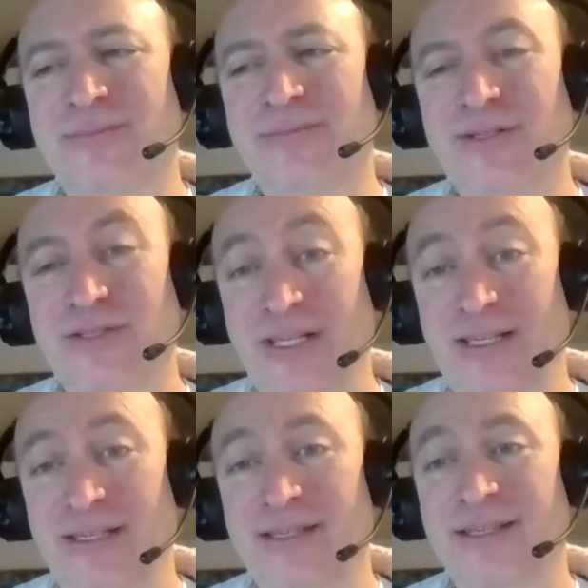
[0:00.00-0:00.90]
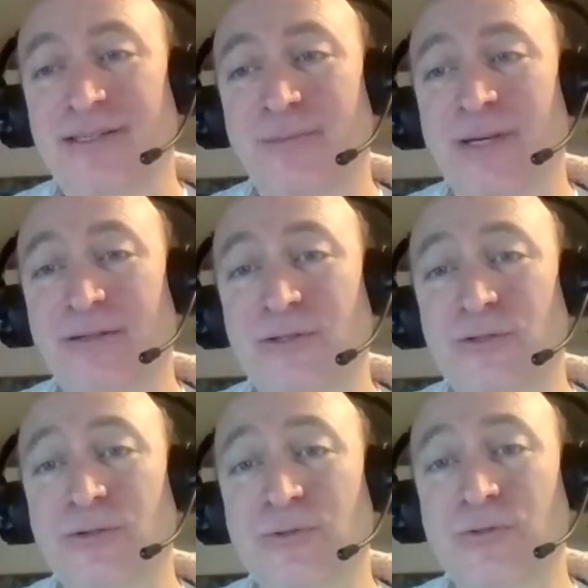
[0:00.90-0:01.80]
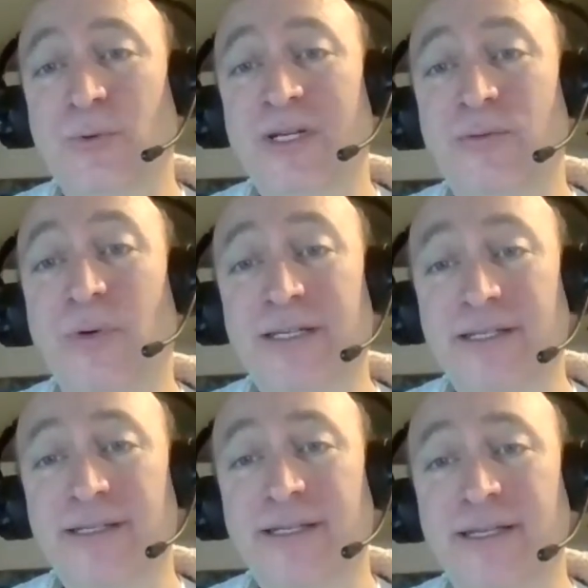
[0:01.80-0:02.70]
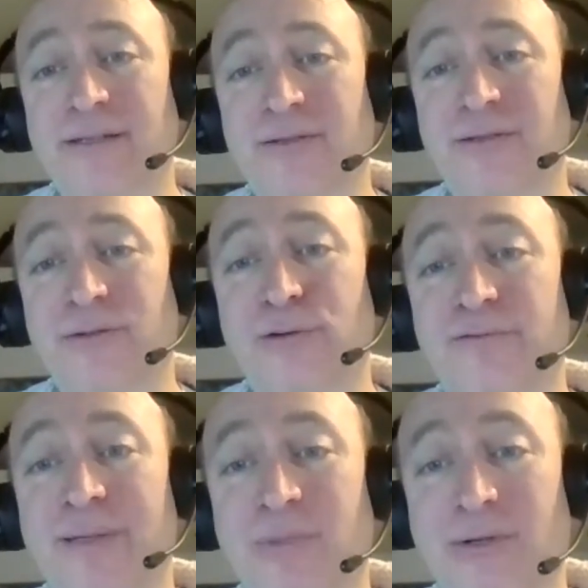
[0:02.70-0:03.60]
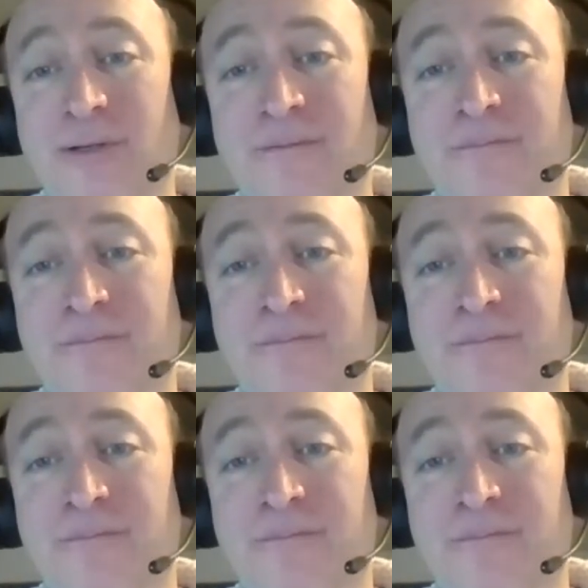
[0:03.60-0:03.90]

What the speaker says: she is about to turn 21 in November.